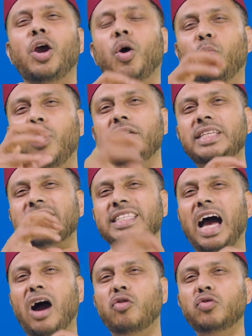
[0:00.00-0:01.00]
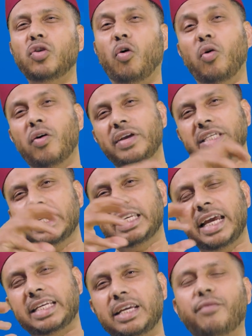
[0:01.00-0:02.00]
Where is the sound
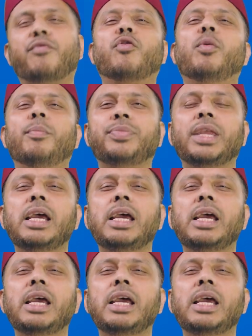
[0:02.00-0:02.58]
originating from?